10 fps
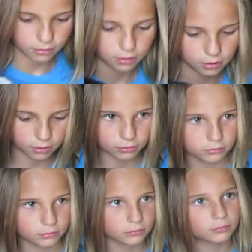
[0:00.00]

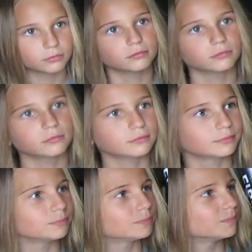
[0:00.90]

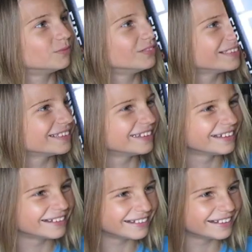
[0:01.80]

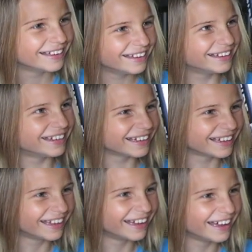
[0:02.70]

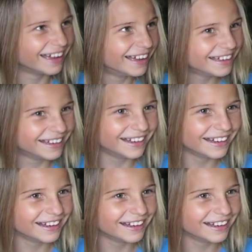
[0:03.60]
This person isn't speaking.